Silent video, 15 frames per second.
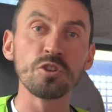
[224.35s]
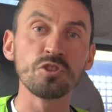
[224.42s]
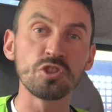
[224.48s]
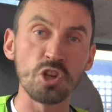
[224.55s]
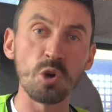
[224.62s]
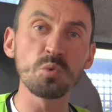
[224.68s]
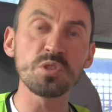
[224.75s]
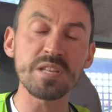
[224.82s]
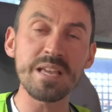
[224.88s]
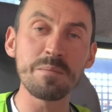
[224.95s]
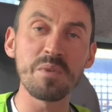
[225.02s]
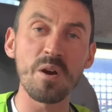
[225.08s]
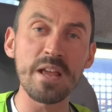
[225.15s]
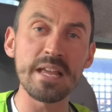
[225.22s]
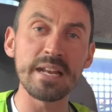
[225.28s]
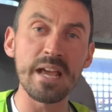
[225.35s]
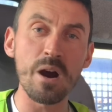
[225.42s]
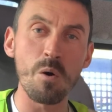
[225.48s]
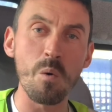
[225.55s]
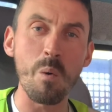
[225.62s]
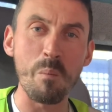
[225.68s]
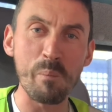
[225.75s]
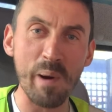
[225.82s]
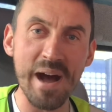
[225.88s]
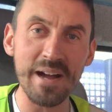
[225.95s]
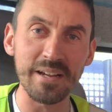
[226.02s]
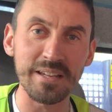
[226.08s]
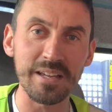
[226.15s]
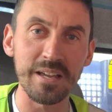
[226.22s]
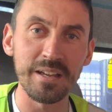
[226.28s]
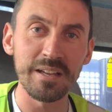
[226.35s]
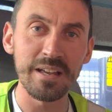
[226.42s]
Jose Mourinho back